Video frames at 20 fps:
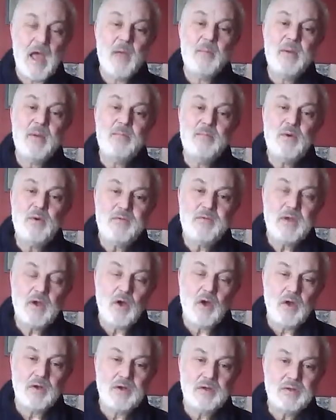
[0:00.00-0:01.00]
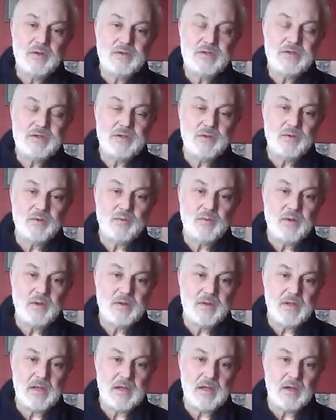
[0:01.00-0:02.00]
But moving on to
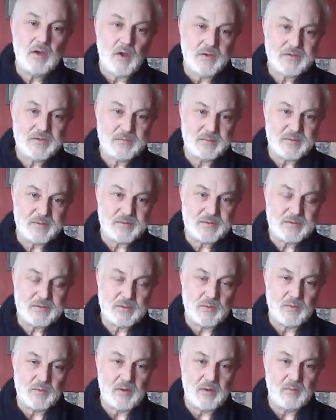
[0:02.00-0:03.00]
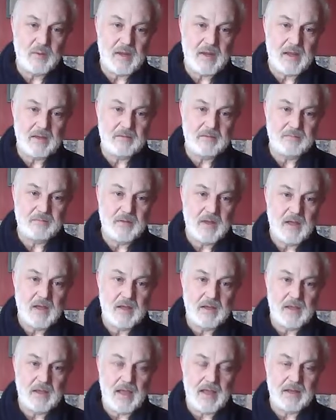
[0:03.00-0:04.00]
the gospel story, we have,
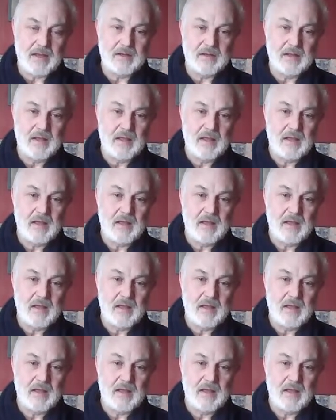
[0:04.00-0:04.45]
again,